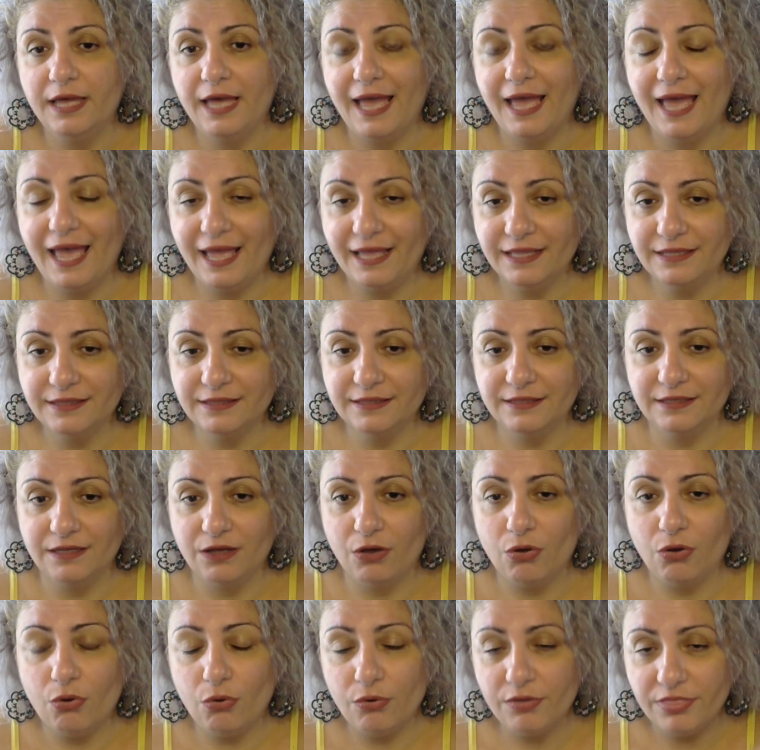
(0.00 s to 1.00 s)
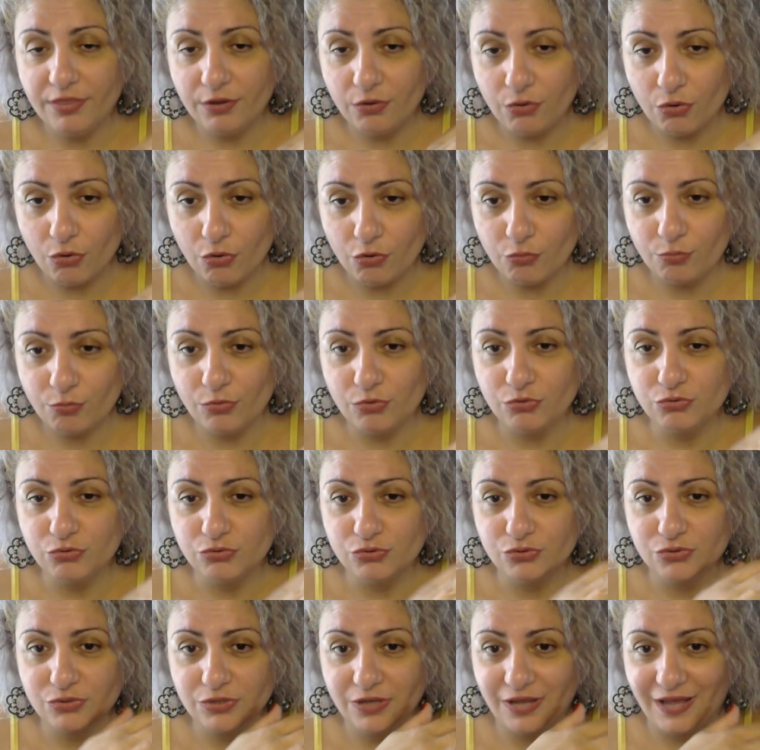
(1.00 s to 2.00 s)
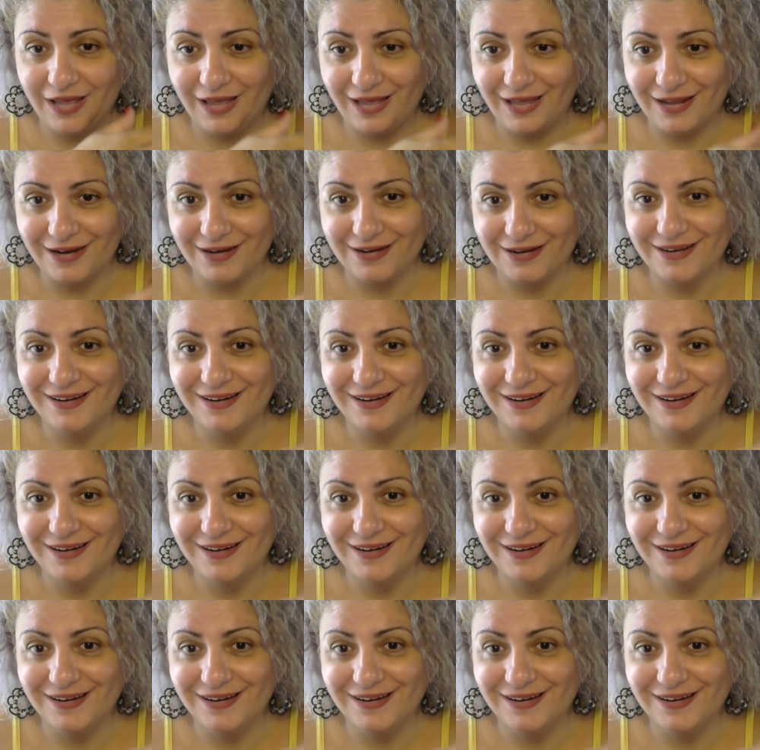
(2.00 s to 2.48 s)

and all the hormones are